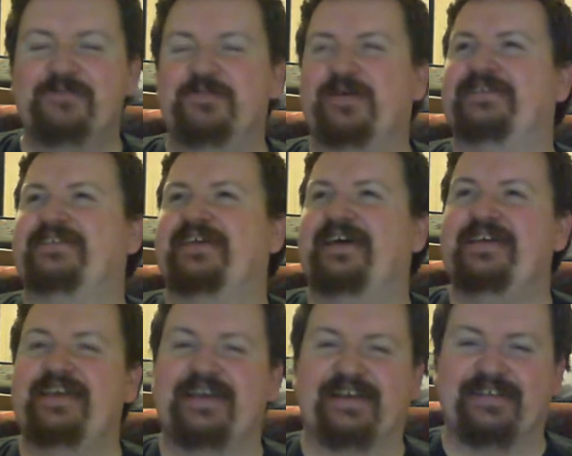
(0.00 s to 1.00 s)
But
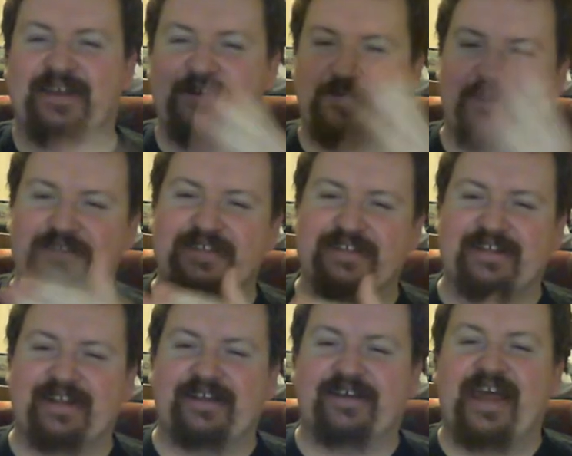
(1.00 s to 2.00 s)
yeah, guys, I appreciate it.
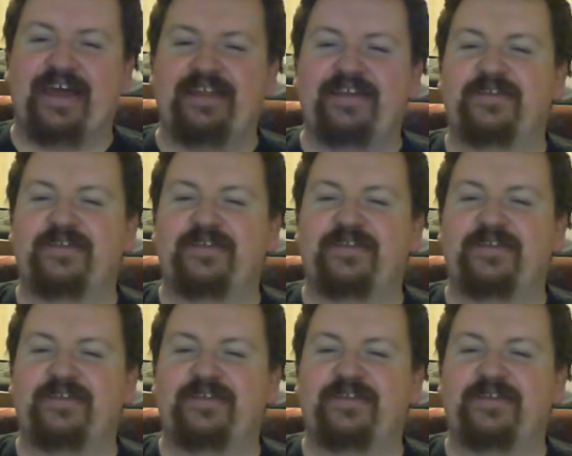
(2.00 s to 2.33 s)
Click on any